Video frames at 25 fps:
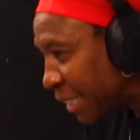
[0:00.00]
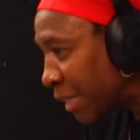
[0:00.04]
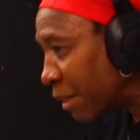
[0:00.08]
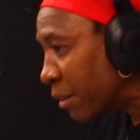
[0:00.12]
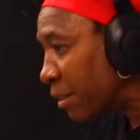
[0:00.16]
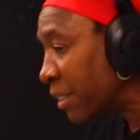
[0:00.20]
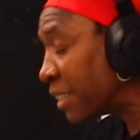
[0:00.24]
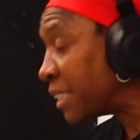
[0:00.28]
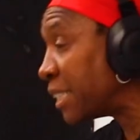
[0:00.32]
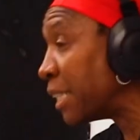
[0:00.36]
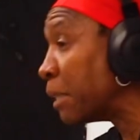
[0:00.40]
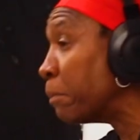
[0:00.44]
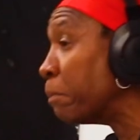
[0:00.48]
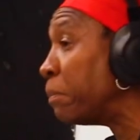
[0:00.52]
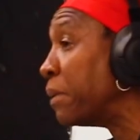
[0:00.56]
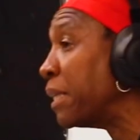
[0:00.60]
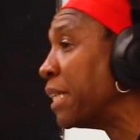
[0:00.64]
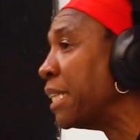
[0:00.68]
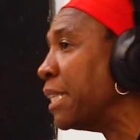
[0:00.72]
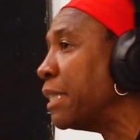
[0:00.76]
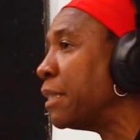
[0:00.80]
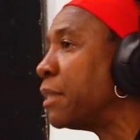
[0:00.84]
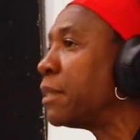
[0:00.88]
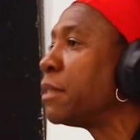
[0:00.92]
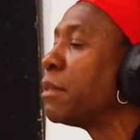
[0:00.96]
laid out a
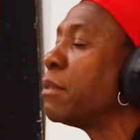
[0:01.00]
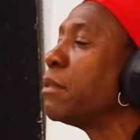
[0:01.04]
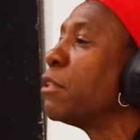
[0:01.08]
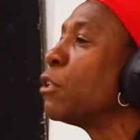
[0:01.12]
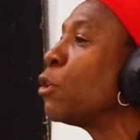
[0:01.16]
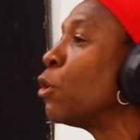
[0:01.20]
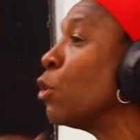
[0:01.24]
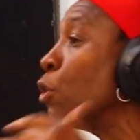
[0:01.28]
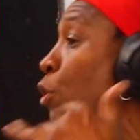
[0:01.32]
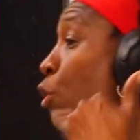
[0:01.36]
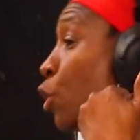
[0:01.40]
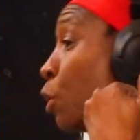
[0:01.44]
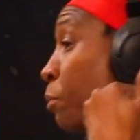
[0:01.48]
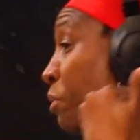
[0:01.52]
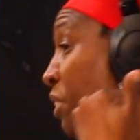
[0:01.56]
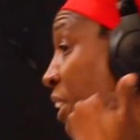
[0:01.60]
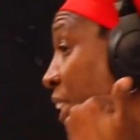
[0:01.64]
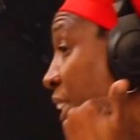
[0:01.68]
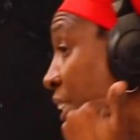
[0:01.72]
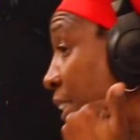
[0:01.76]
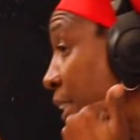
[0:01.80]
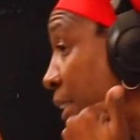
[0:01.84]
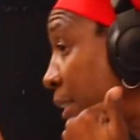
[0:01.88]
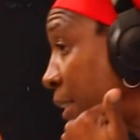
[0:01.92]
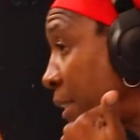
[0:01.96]
template called up
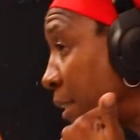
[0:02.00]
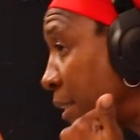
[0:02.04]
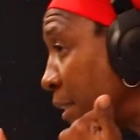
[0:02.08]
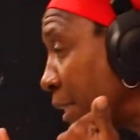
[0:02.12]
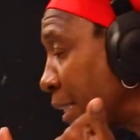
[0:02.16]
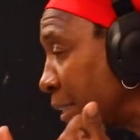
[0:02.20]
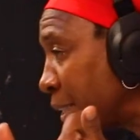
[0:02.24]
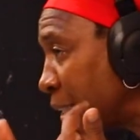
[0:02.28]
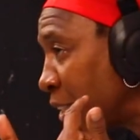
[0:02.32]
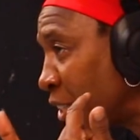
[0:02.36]
JJC.